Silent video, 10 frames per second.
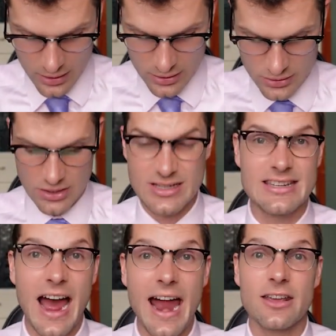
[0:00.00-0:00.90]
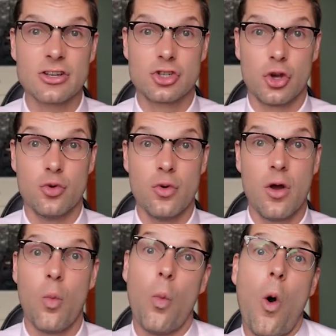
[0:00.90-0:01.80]
so starting at 2,
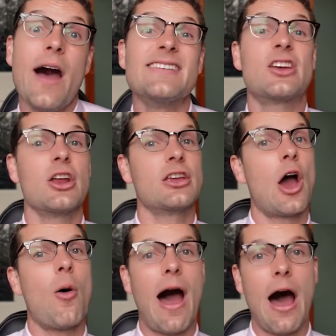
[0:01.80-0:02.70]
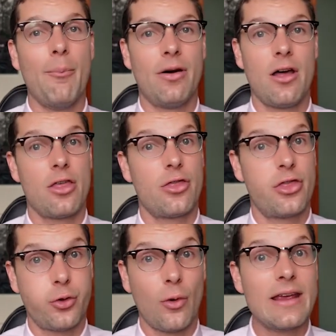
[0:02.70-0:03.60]
y is going to go up
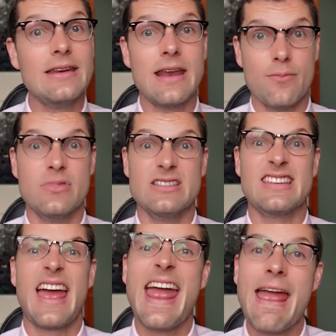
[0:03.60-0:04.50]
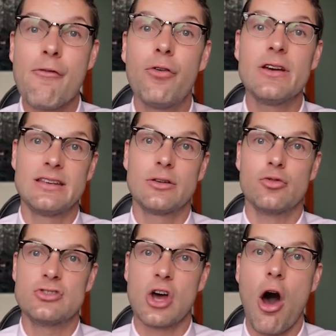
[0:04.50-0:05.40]
3 numbers every
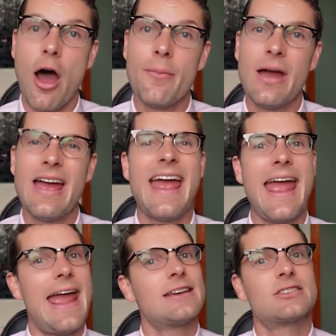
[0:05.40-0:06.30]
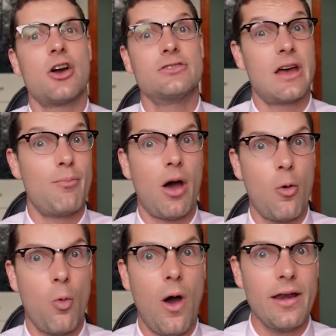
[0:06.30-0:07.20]
single time x goes up
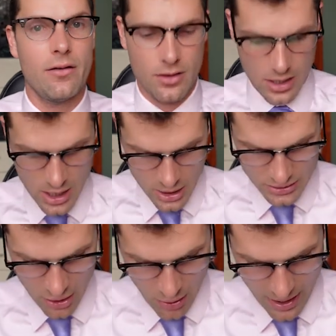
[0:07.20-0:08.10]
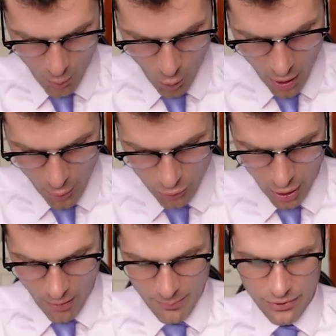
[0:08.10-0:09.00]
by 1. So y will
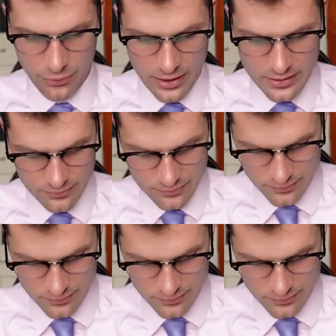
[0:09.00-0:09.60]
go up 3